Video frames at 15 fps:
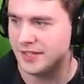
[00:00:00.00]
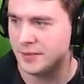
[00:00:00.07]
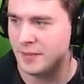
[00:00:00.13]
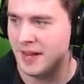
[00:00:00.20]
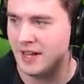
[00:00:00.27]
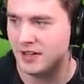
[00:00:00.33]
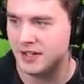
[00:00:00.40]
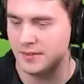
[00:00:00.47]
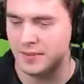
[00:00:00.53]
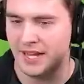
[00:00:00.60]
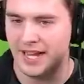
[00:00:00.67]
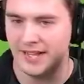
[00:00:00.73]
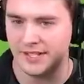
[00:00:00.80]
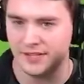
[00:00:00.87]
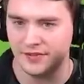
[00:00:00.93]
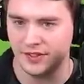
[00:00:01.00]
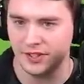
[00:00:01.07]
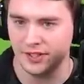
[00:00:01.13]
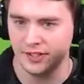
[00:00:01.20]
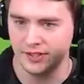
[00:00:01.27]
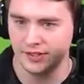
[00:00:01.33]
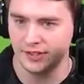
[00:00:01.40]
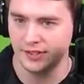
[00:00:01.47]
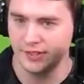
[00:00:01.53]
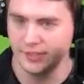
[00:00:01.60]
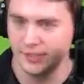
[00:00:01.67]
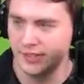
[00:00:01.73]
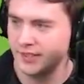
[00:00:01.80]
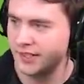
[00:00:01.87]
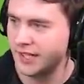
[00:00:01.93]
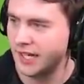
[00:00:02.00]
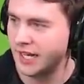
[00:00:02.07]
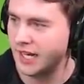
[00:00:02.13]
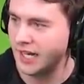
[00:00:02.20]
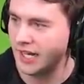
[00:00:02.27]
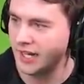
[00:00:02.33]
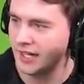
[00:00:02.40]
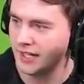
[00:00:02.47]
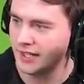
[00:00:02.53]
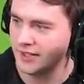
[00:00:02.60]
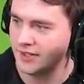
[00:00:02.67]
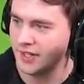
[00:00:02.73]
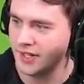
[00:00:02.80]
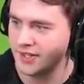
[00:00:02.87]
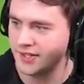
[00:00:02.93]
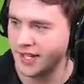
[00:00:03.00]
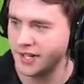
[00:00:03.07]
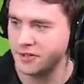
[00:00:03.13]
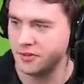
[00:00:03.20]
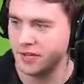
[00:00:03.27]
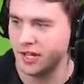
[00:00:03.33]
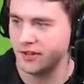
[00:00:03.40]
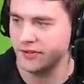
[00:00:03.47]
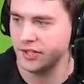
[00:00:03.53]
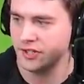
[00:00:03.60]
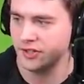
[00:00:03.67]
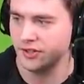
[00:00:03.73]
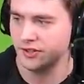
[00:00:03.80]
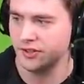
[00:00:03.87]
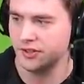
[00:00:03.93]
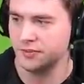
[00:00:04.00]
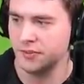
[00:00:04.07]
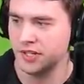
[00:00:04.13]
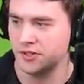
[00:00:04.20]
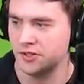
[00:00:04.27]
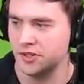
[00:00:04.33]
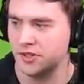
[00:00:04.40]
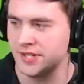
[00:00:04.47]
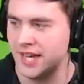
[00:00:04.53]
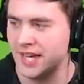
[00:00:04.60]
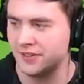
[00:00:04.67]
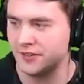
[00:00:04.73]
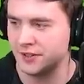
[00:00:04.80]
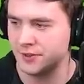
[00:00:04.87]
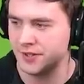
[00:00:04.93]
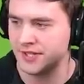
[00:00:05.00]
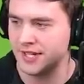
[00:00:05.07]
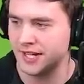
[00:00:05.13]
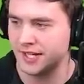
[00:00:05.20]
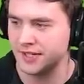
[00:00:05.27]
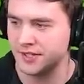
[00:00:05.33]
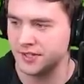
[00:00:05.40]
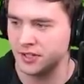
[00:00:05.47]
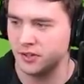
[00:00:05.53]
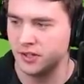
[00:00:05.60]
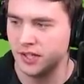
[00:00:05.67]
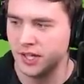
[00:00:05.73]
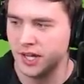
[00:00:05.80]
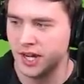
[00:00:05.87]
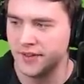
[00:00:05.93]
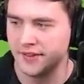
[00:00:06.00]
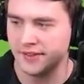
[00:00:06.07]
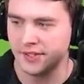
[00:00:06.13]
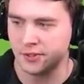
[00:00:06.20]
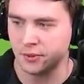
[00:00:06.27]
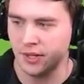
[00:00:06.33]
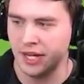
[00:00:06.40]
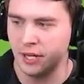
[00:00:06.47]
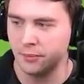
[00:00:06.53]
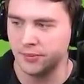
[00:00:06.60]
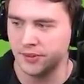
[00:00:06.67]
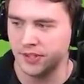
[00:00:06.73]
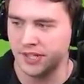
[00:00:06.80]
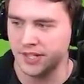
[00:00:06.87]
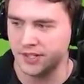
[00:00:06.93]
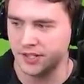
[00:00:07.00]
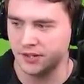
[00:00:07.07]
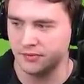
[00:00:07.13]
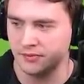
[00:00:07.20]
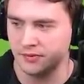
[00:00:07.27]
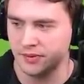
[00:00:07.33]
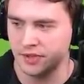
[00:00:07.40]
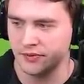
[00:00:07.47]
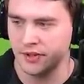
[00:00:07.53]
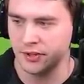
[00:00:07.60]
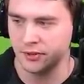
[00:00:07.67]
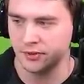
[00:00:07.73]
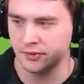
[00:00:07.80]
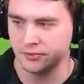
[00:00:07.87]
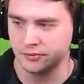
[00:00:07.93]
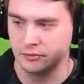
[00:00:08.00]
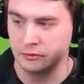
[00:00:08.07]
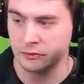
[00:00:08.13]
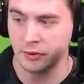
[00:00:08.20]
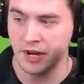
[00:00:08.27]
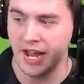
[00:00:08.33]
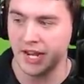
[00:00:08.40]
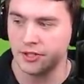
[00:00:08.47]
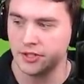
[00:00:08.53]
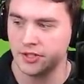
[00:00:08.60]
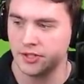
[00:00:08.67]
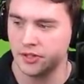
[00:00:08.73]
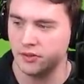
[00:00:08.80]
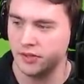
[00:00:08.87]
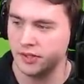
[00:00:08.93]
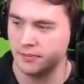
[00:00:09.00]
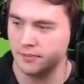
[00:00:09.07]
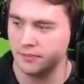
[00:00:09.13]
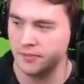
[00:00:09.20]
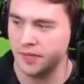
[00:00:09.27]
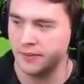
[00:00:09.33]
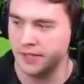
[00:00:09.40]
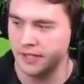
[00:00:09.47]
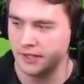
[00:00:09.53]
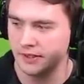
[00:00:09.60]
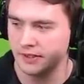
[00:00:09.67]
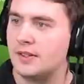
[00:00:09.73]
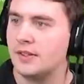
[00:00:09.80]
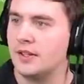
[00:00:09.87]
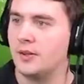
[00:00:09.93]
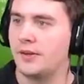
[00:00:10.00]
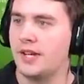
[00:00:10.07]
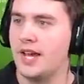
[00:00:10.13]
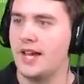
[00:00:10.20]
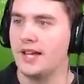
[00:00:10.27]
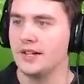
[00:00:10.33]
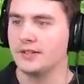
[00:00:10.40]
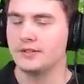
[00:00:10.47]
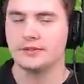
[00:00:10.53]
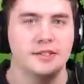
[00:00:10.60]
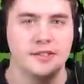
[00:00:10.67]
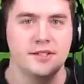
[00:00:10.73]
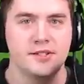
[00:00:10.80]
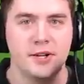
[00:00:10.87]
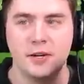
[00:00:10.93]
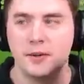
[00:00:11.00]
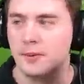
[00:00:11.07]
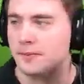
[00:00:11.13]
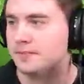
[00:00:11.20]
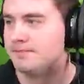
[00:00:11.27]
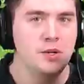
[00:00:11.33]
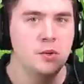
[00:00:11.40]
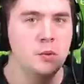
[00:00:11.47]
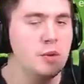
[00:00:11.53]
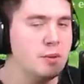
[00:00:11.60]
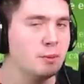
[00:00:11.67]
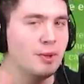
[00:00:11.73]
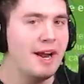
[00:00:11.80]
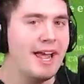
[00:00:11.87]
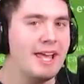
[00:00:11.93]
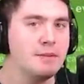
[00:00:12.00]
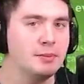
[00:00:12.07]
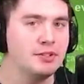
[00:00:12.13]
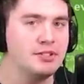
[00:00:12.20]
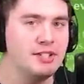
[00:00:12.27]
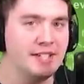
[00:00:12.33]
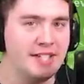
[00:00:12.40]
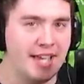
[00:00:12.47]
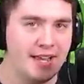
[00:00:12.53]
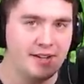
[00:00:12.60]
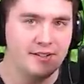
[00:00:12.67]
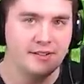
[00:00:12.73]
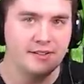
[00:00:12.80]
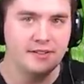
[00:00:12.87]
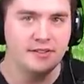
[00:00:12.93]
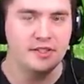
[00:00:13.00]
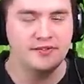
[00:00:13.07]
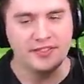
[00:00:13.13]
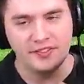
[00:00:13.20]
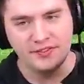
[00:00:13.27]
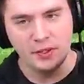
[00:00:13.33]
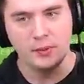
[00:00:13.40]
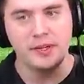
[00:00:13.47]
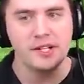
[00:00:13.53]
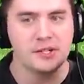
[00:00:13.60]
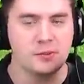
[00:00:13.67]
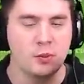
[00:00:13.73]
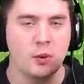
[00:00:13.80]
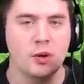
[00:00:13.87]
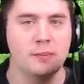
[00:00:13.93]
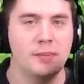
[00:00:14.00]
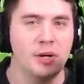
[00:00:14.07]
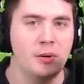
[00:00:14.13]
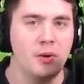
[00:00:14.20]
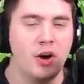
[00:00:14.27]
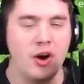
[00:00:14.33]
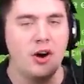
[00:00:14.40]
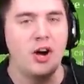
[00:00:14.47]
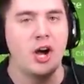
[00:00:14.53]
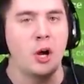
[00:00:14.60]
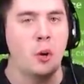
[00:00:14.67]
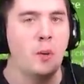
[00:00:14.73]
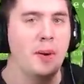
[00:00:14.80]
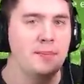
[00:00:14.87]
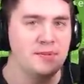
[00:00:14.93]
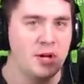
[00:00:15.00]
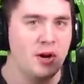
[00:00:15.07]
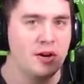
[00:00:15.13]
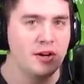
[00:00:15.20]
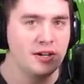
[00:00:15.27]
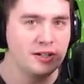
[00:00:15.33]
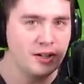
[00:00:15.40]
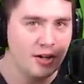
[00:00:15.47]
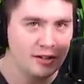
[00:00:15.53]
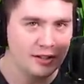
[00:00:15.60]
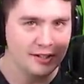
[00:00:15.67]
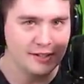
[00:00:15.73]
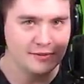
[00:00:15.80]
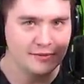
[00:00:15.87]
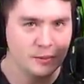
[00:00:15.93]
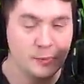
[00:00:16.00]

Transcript: This pallet passive here uh, does dendro damage based on her attack for three seconds. So I think this will help to get some some other reactions going, maybe. Okay, so we were able to get the Favonius Warbow equipped on our Collei.